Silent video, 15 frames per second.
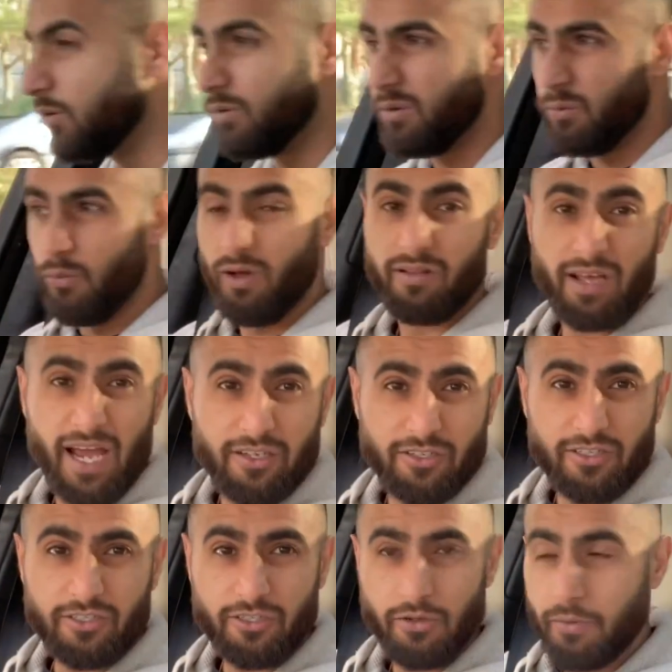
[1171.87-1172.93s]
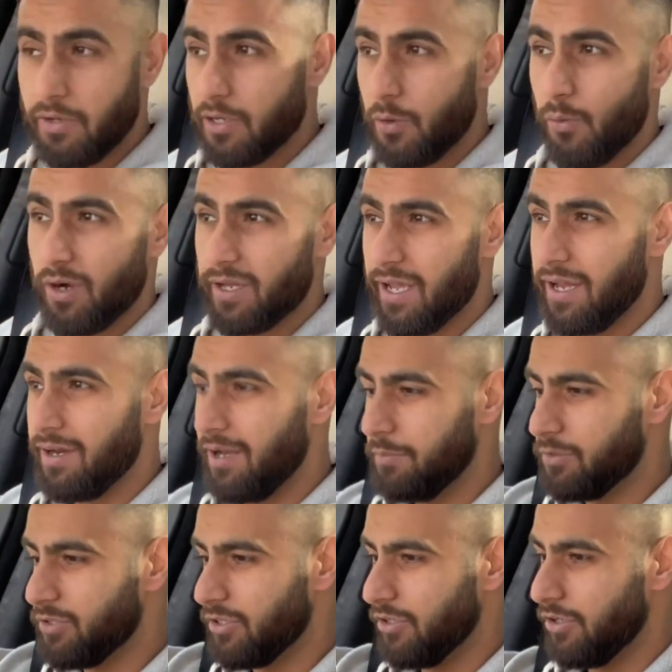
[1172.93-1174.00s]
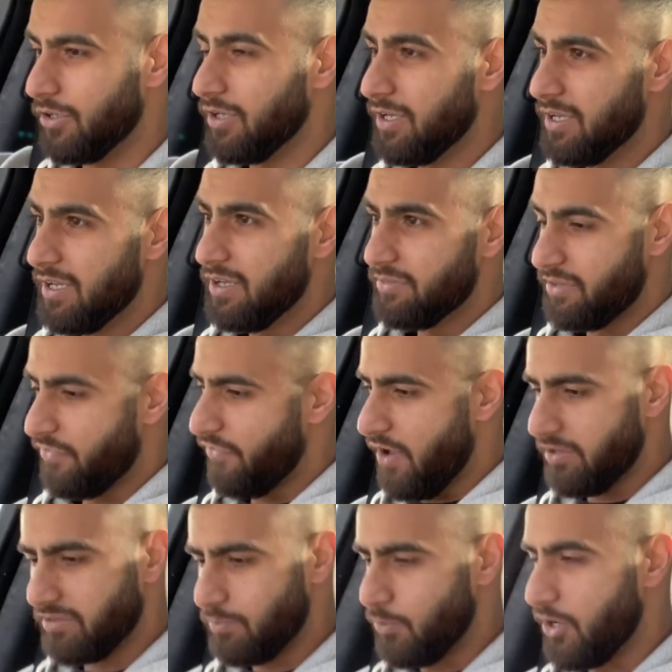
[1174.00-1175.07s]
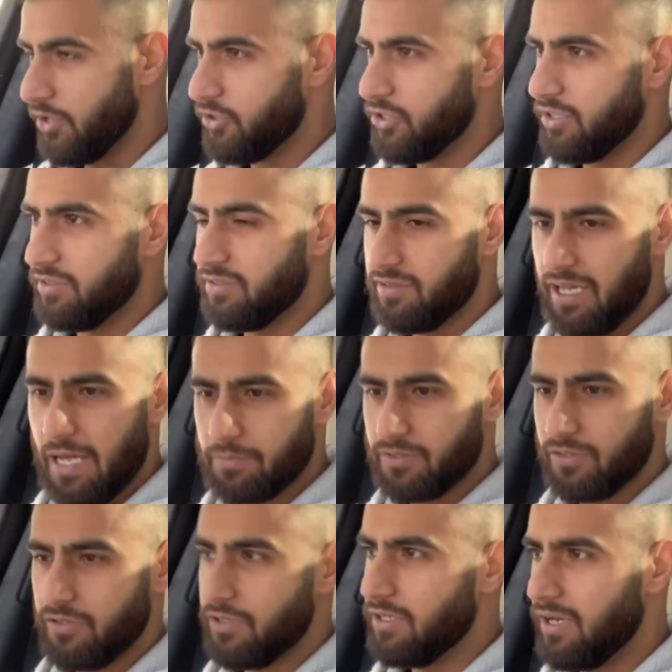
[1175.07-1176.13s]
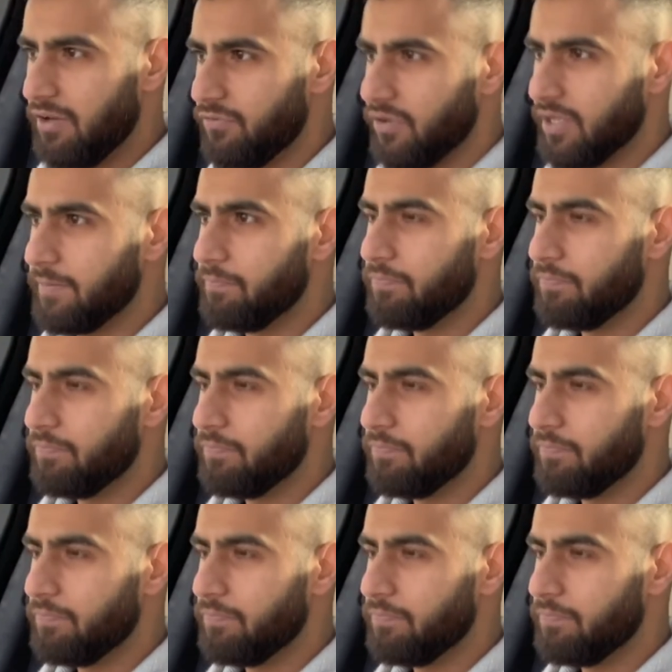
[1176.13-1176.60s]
what they're actually doing or what they're getting up to. So first impressions, absolutely lovely.